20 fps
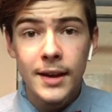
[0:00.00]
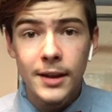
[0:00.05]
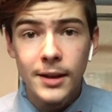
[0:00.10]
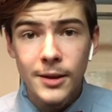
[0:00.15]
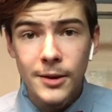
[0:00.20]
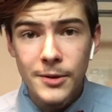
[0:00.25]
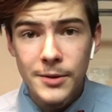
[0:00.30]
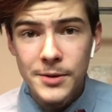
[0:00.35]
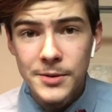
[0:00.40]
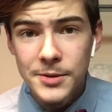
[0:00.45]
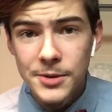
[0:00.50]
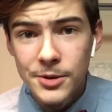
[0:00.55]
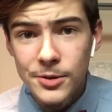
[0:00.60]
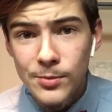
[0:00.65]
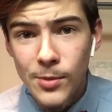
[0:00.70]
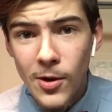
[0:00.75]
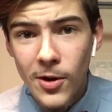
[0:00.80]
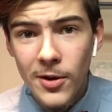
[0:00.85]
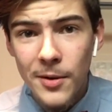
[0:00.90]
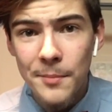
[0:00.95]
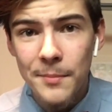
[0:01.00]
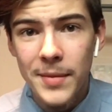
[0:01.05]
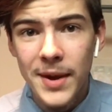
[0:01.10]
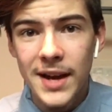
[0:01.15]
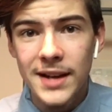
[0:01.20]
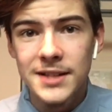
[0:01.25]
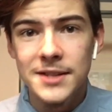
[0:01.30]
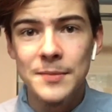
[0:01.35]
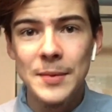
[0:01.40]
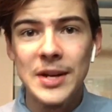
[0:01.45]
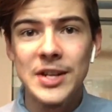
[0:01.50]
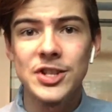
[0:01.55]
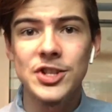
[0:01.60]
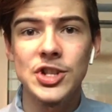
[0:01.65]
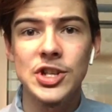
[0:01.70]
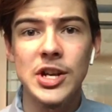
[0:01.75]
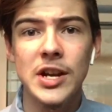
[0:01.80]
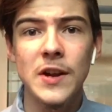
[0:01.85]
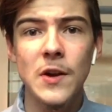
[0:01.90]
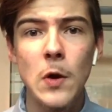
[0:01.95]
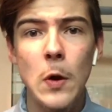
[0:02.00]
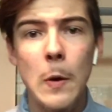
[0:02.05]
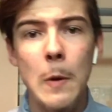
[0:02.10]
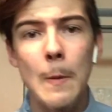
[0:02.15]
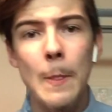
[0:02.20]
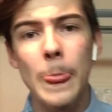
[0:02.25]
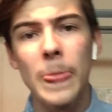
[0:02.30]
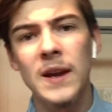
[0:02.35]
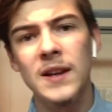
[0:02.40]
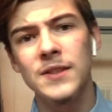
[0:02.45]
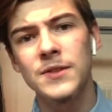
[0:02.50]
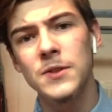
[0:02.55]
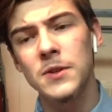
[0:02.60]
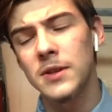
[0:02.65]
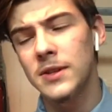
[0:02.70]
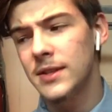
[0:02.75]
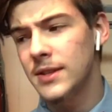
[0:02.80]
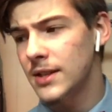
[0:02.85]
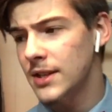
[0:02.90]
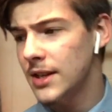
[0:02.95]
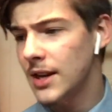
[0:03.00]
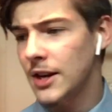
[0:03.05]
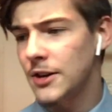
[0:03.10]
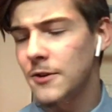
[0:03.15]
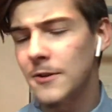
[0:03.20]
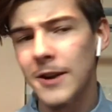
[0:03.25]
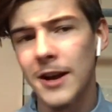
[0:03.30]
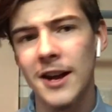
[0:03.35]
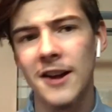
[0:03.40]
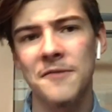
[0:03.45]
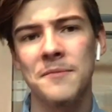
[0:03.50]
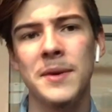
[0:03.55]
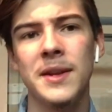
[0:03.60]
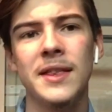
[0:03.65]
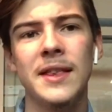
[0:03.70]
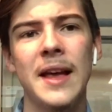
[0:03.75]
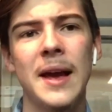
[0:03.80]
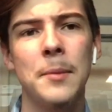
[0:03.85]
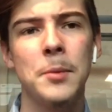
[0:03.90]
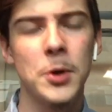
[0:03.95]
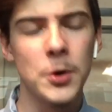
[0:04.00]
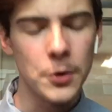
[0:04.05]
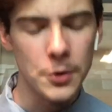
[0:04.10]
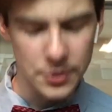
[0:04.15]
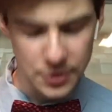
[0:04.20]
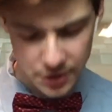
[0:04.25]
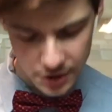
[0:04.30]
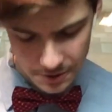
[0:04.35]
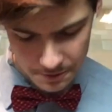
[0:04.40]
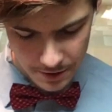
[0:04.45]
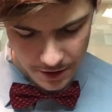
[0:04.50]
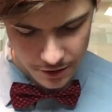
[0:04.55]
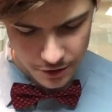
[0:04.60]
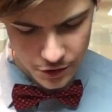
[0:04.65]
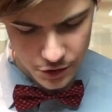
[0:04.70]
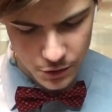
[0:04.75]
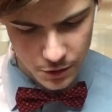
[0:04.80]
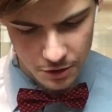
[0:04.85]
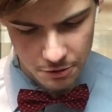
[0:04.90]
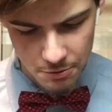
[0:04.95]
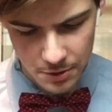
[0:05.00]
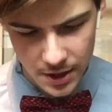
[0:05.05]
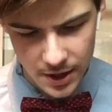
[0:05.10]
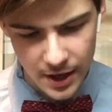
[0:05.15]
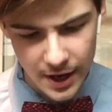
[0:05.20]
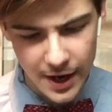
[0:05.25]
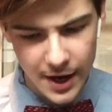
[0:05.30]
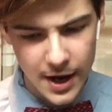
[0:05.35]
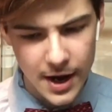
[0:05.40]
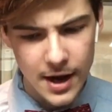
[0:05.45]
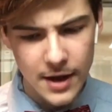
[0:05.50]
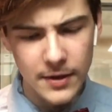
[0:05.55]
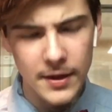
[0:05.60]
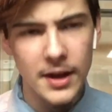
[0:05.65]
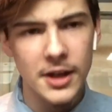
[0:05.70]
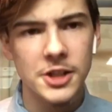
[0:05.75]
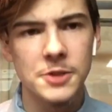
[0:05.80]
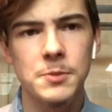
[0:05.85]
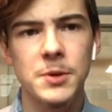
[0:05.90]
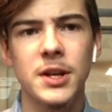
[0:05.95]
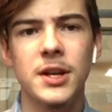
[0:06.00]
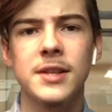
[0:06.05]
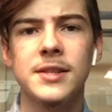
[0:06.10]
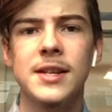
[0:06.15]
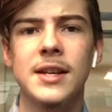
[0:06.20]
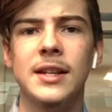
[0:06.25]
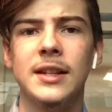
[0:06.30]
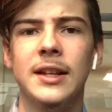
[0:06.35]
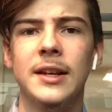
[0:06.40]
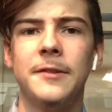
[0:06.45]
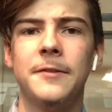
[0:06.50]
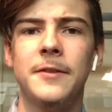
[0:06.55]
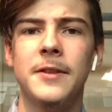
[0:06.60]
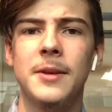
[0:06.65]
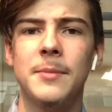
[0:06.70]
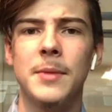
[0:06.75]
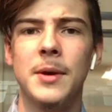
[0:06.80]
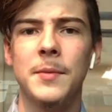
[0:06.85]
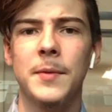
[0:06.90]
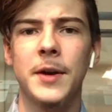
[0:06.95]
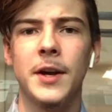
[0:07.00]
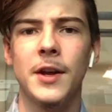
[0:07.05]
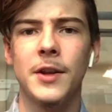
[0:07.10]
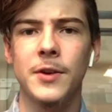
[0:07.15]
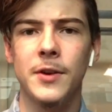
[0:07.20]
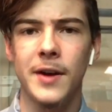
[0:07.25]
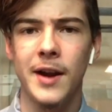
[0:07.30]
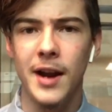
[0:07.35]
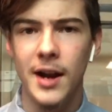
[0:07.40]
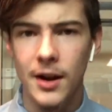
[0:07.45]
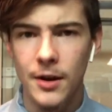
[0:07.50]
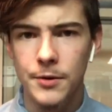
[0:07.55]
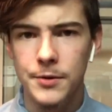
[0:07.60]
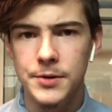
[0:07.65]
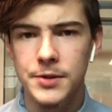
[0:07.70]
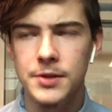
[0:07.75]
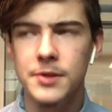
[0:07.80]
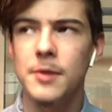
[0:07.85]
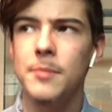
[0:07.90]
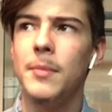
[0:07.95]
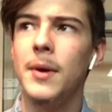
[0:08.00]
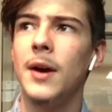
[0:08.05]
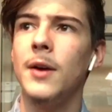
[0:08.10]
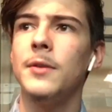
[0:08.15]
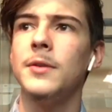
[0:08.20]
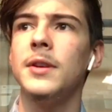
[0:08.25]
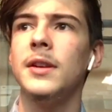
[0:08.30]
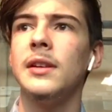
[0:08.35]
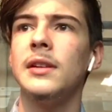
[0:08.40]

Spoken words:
Hello YouTube, welcome back to my channel. As you can see, I do not have my lab coat or suspenders with me, and that is because I left them at my other house about